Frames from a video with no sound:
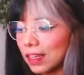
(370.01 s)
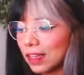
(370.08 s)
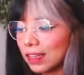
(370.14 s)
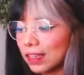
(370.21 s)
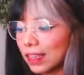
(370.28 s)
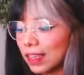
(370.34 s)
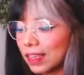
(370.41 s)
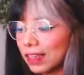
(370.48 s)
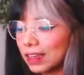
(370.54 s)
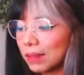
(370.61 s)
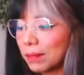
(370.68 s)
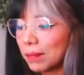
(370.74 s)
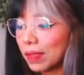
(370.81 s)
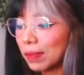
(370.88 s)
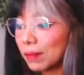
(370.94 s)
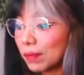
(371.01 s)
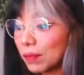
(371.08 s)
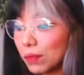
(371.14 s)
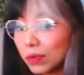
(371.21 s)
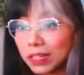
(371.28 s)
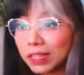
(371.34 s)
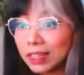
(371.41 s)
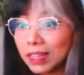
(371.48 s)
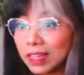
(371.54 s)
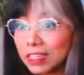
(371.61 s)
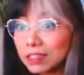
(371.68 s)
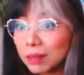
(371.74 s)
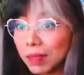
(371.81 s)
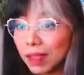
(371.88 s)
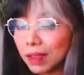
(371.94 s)
Again, maybe we'll get
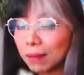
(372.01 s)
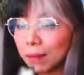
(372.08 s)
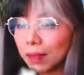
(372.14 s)
last pack